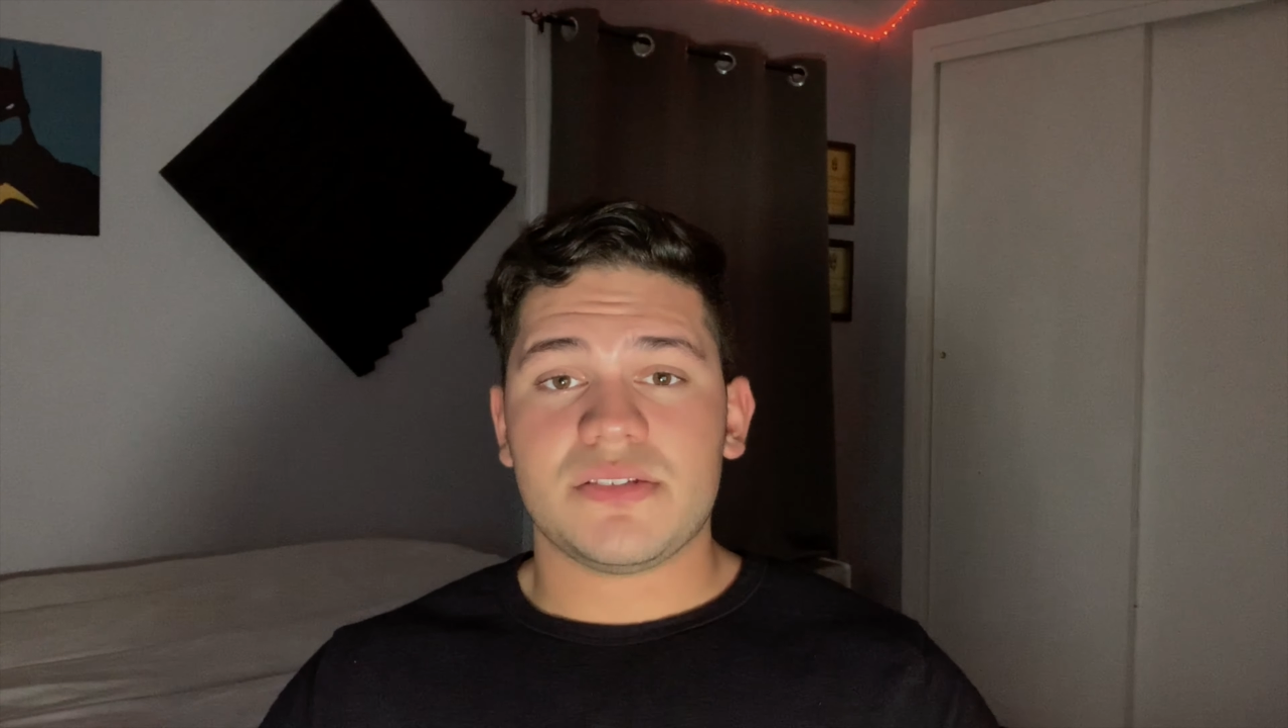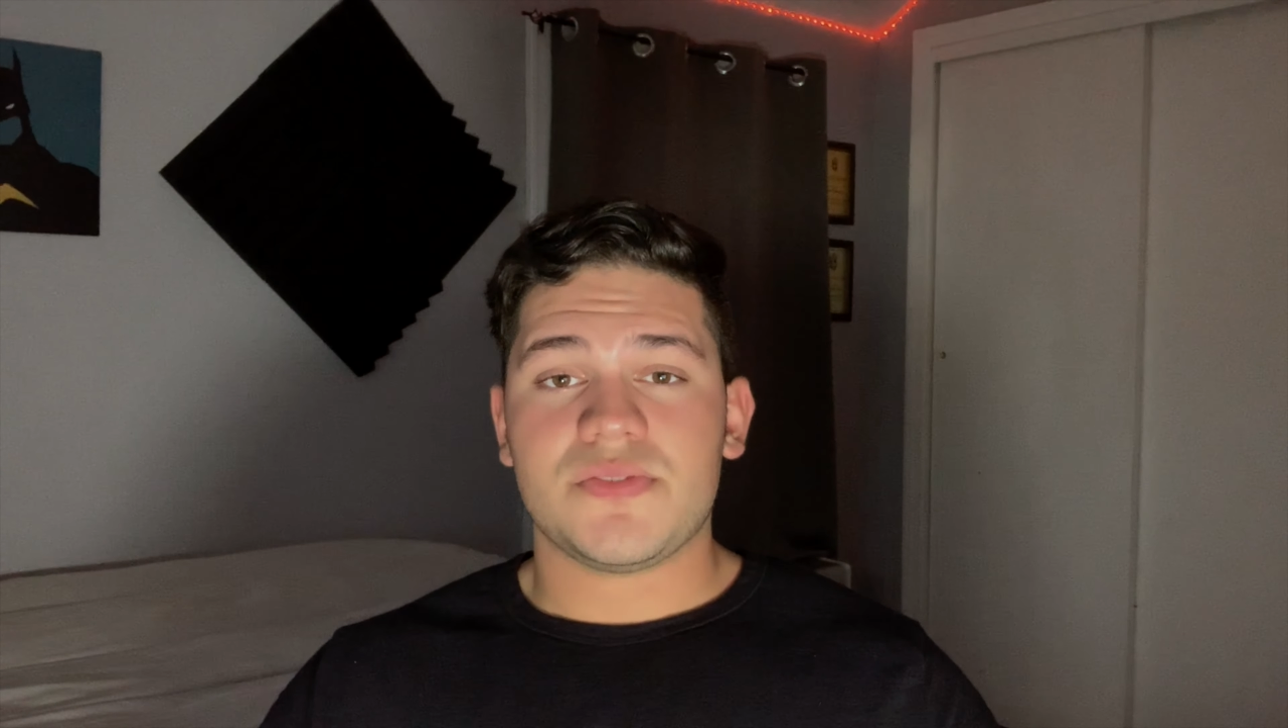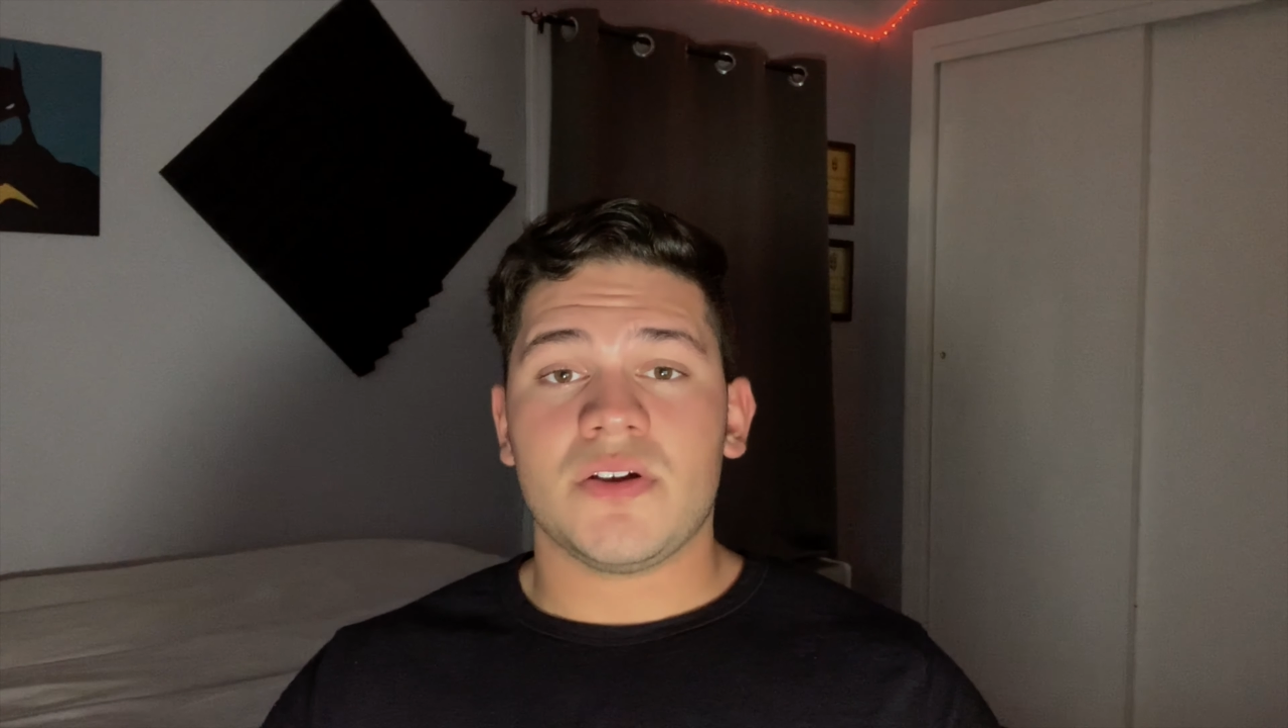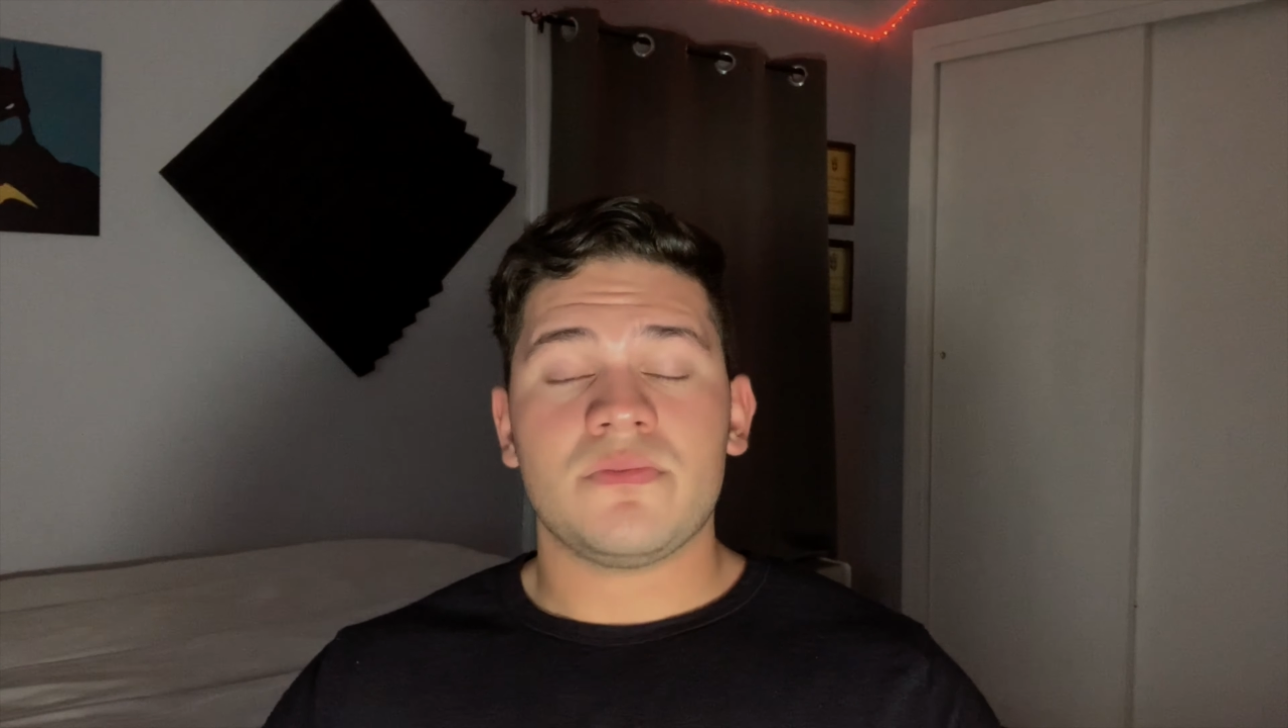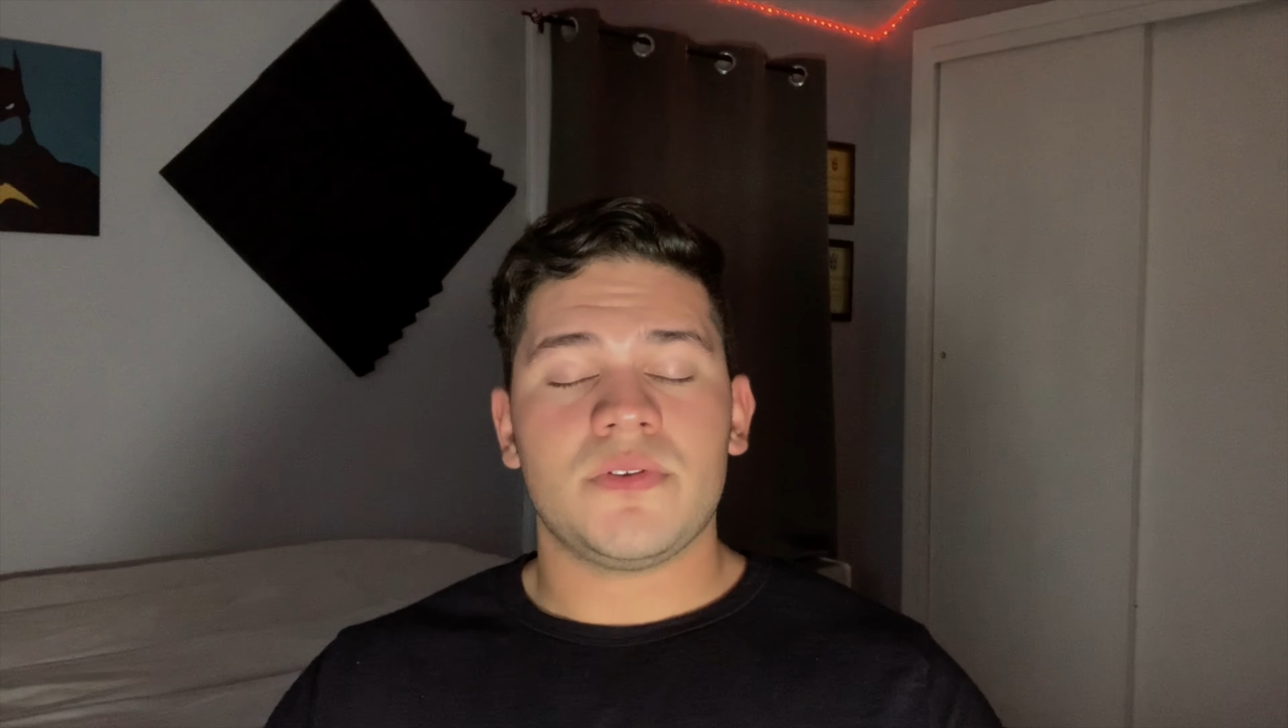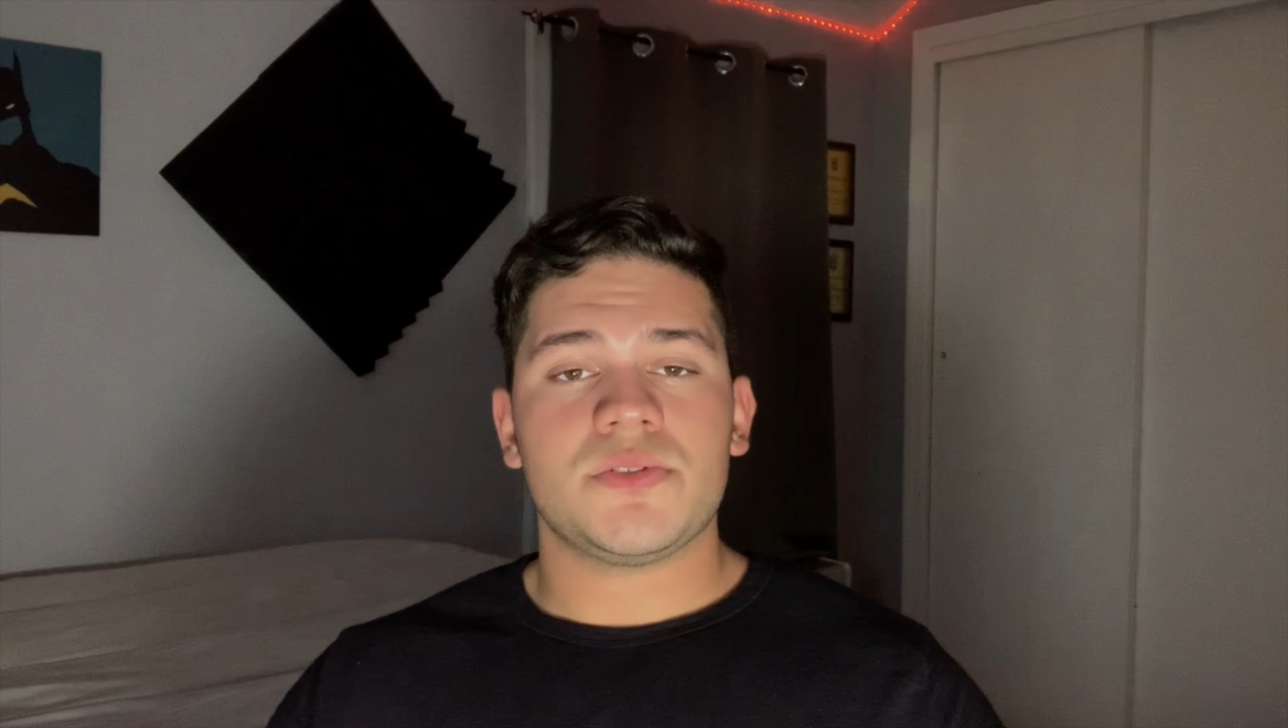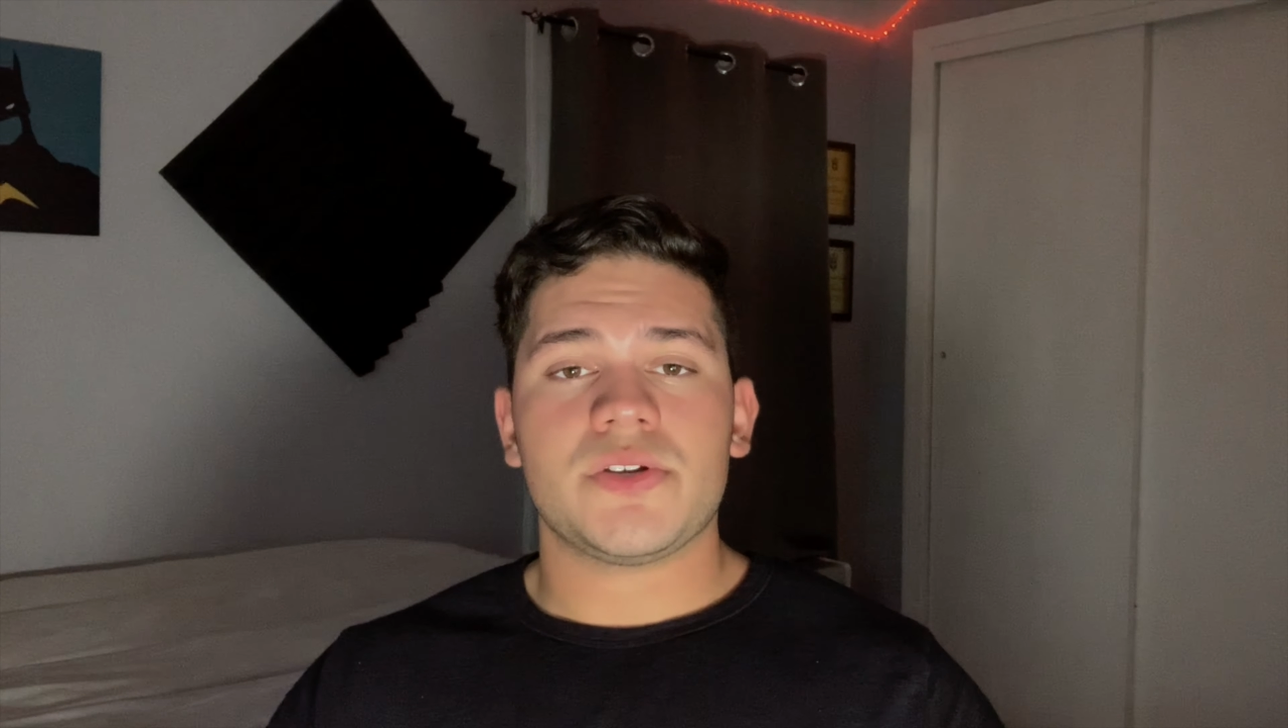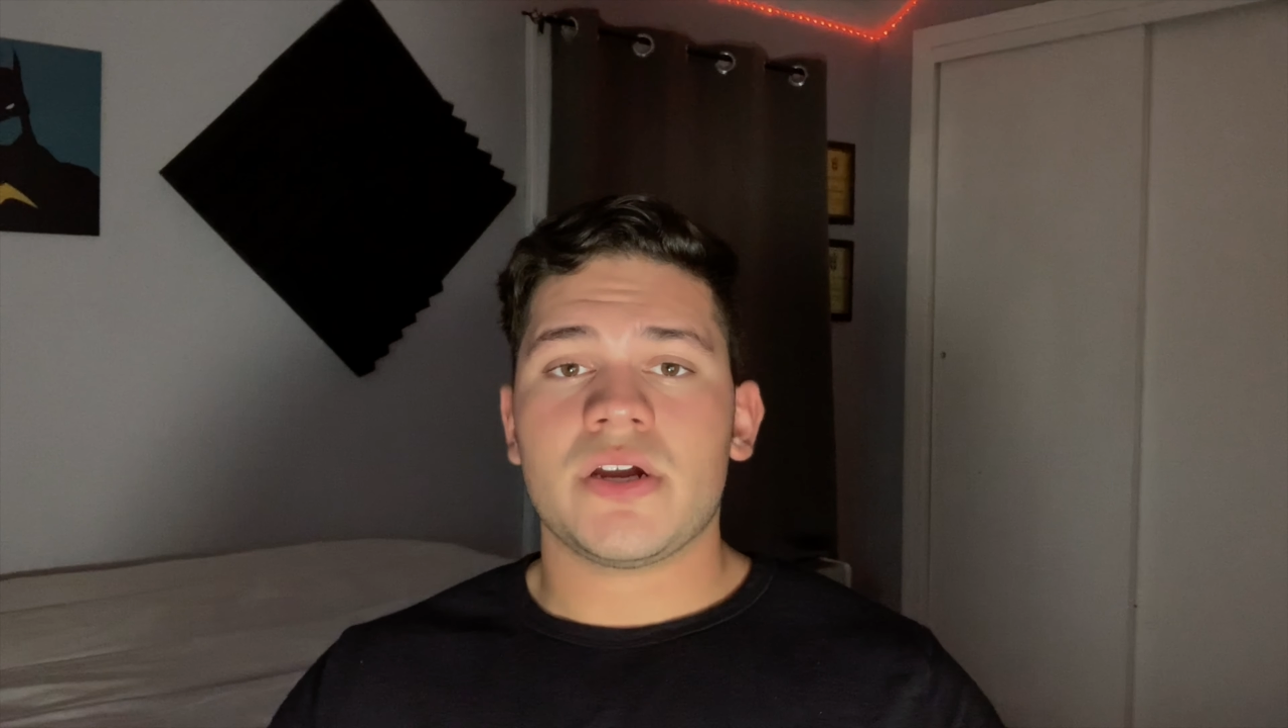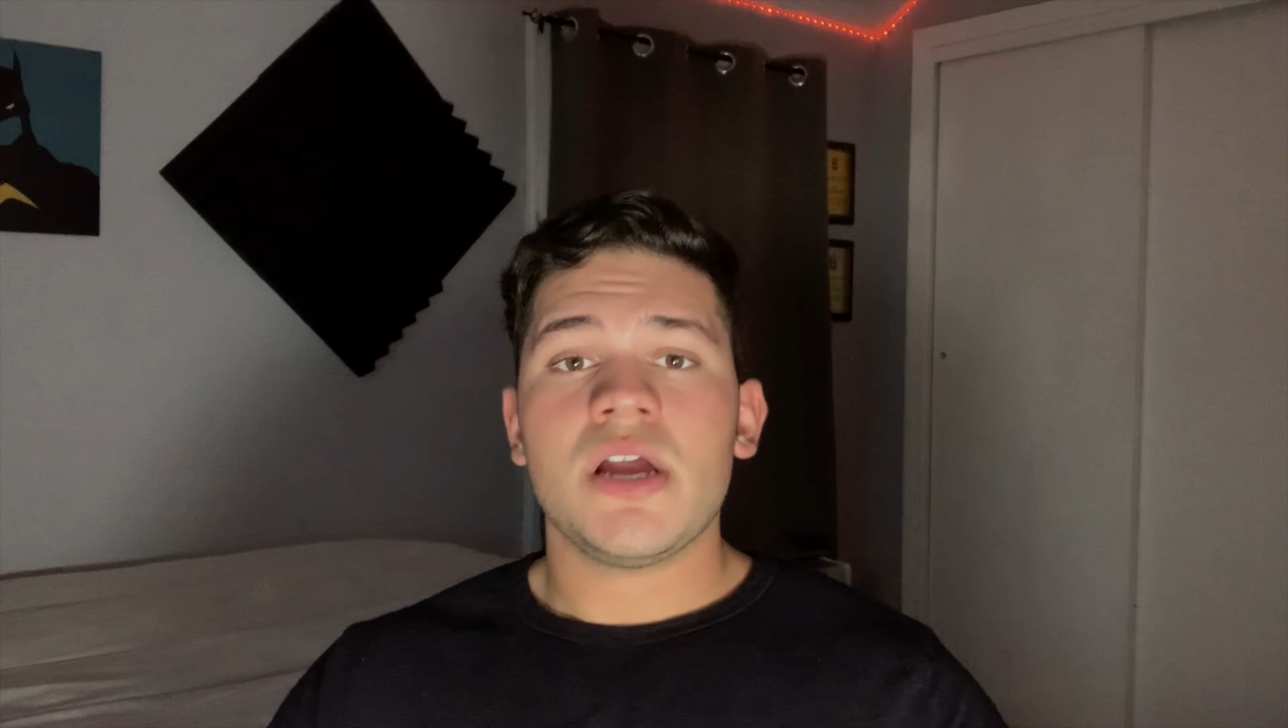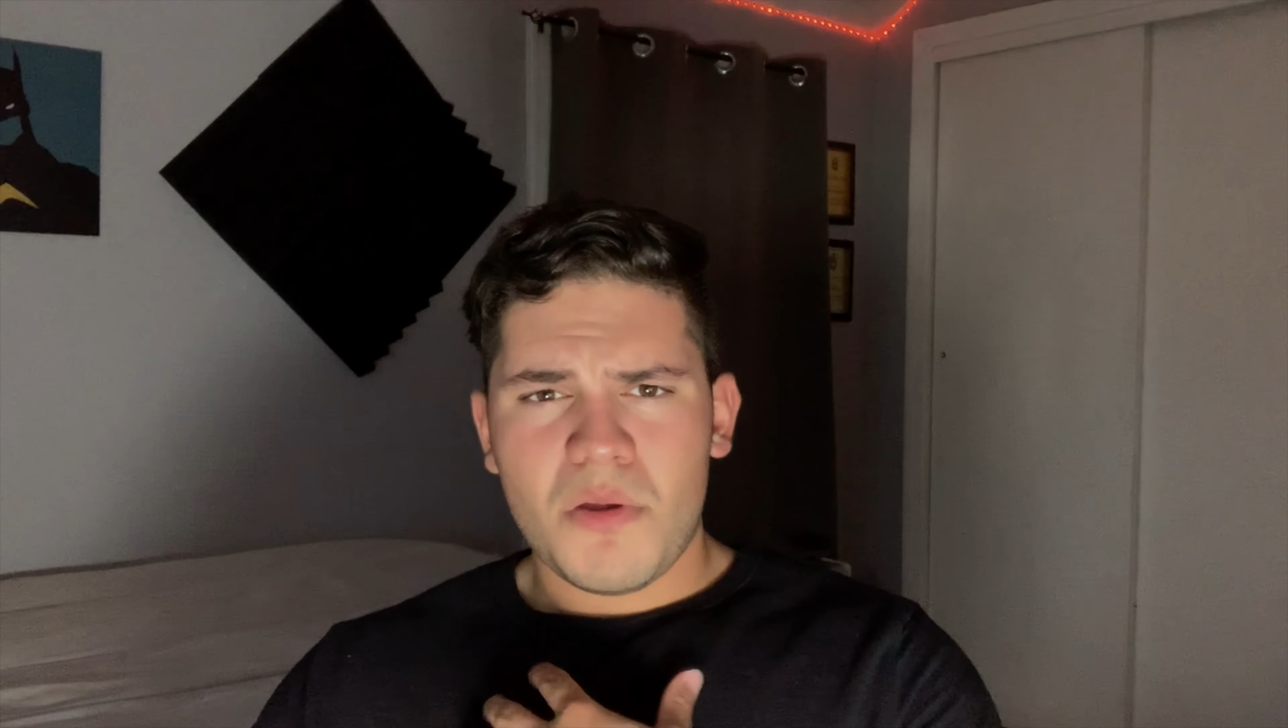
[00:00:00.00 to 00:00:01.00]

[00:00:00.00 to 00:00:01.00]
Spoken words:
filter.